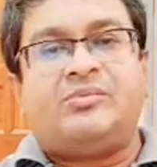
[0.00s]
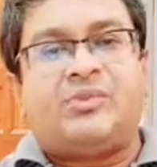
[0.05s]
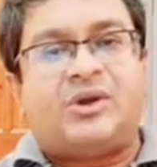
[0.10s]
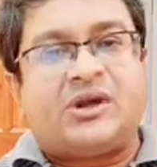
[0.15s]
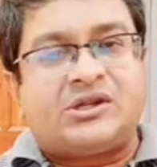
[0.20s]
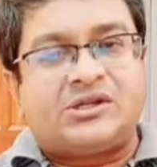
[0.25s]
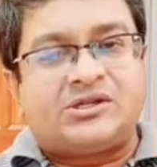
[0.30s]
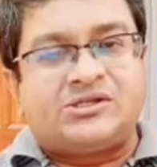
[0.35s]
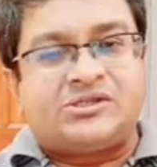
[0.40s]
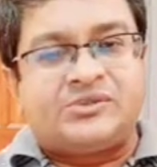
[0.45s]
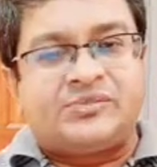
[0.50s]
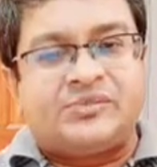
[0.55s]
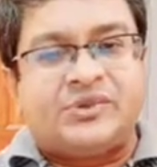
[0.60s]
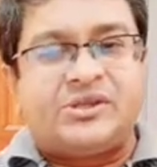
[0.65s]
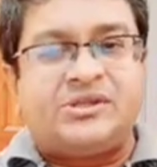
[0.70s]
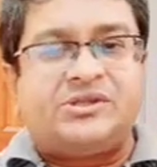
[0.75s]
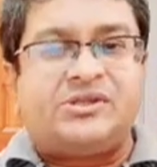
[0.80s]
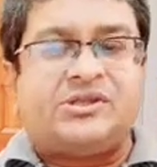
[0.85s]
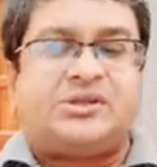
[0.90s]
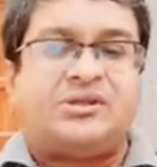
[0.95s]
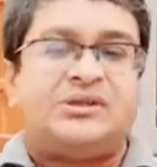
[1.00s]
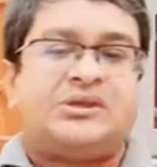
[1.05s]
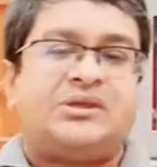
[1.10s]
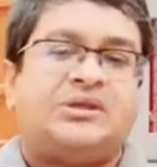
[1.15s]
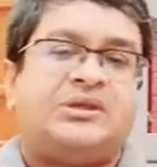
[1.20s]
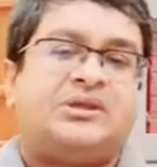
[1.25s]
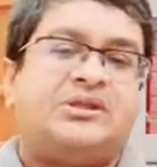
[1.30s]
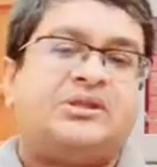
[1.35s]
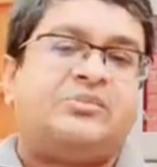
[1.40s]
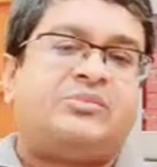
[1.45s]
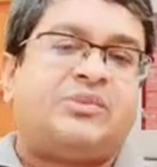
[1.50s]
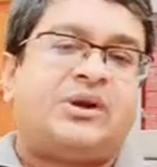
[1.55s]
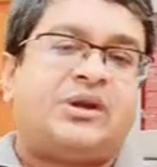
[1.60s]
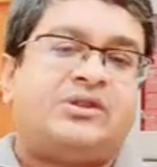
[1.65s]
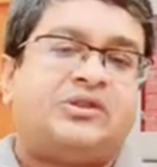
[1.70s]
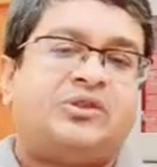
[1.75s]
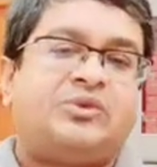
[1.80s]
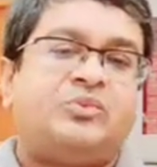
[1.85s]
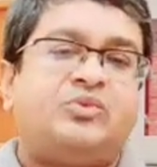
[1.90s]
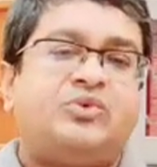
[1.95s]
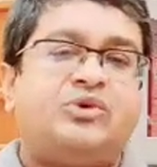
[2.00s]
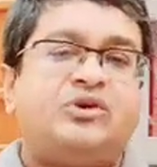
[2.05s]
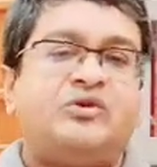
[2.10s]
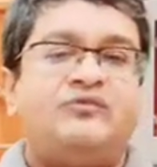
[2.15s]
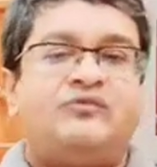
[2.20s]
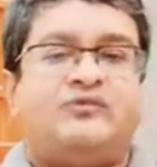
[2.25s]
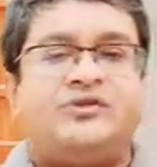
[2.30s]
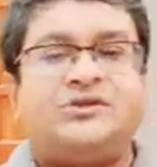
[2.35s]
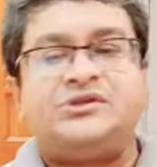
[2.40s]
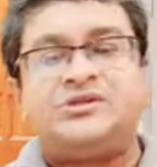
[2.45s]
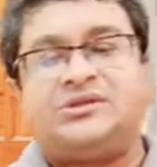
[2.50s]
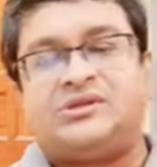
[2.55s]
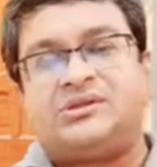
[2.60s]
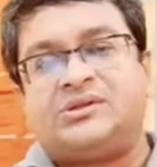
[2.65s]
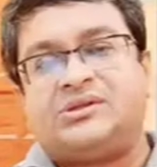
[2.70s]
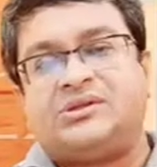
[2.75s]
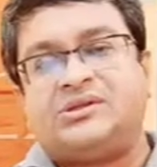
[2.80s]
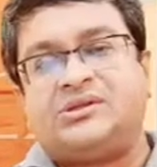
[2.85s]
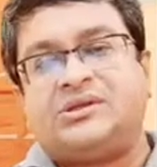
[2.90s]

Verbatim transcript: participating in the mythopoeic vision